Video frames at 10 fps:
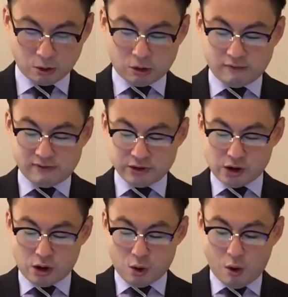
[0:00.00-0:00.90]
cover the
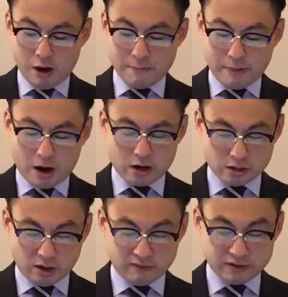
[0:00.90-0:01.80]
lower part
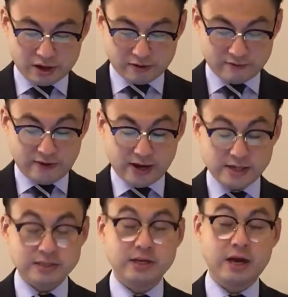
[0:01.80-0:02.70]
of their
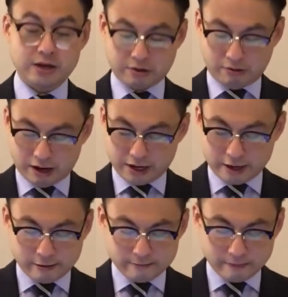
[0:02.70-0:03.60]
face and cry
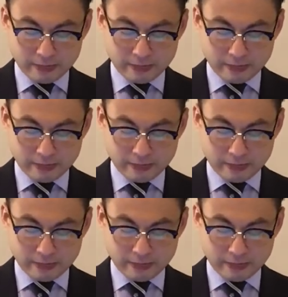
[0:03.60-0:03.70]
out,